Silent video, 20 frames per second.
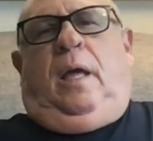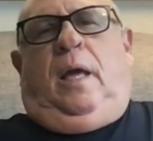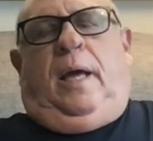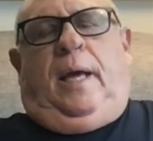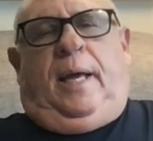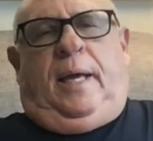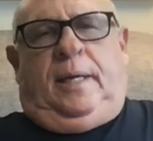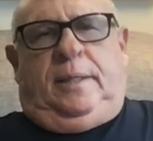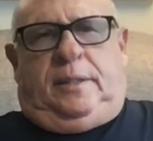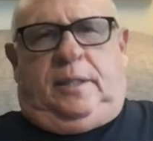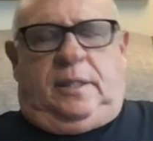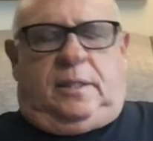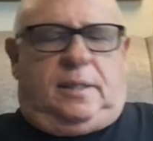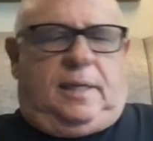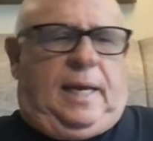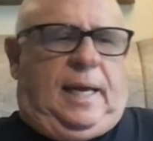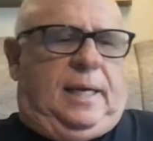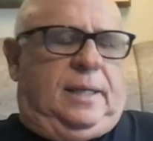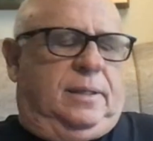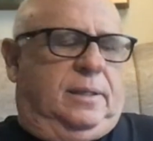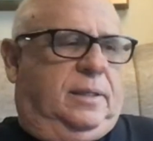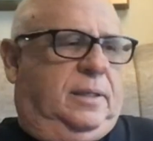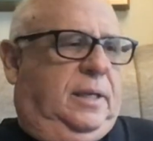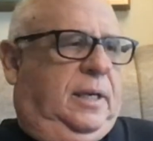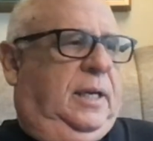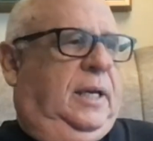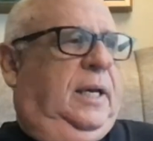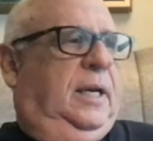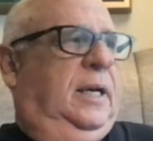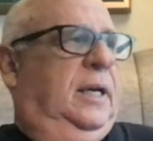Just as,
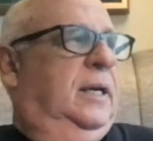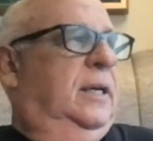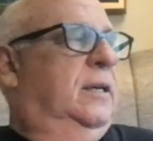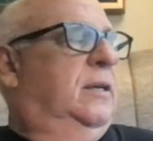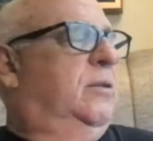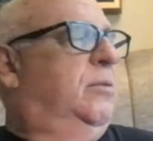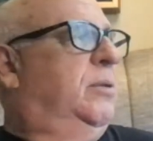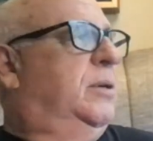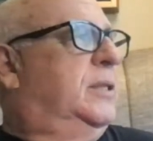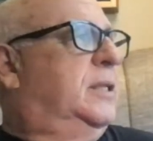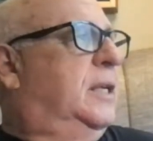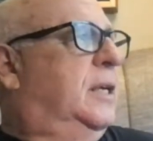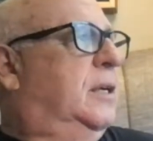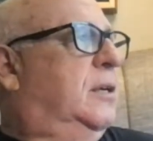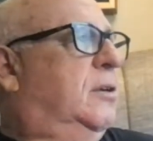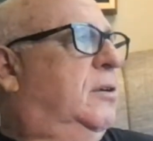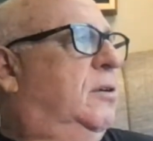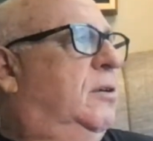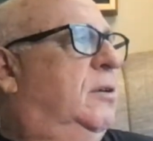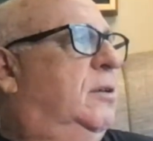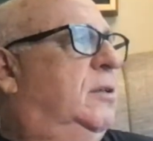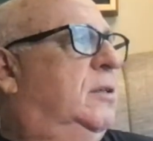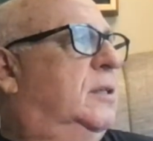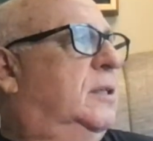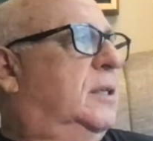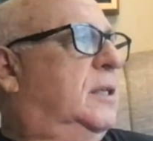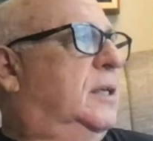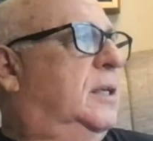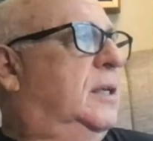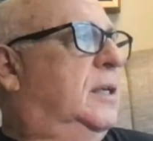what's that called?